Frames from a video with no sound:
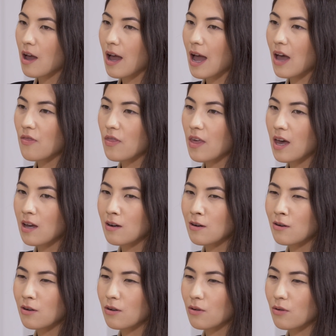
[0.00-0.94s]
And
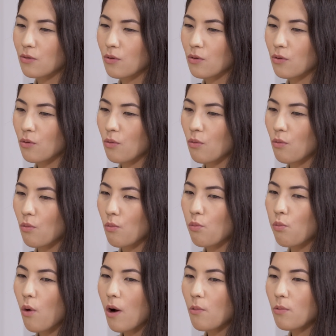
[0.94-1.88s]
then
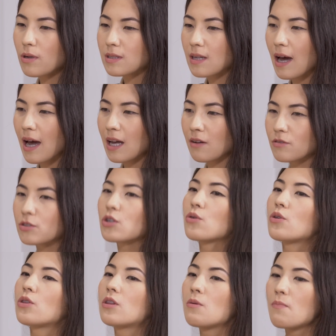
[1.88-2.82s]
what was
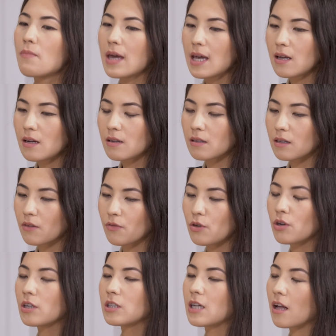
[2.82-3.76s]
if
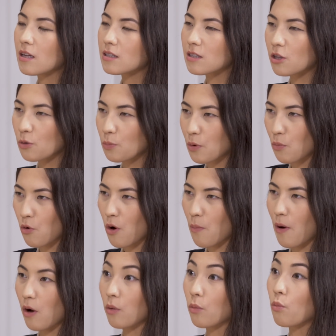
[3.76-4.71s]
you can tell us a little bit more
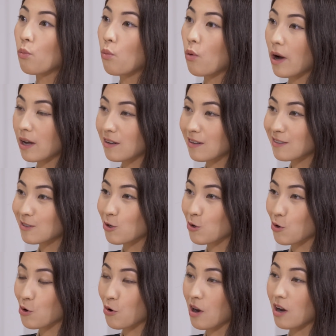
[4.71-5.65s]
about what
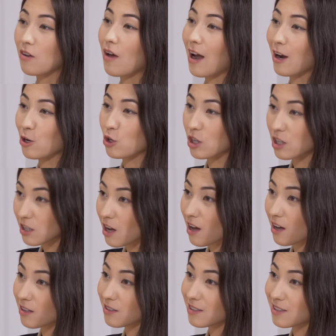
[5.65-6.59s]
Tokyo Creative actually
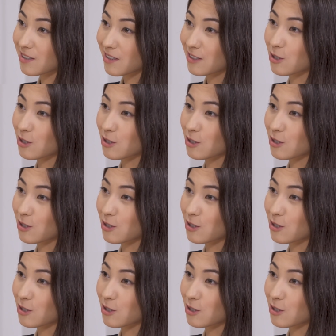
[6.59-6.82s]
does.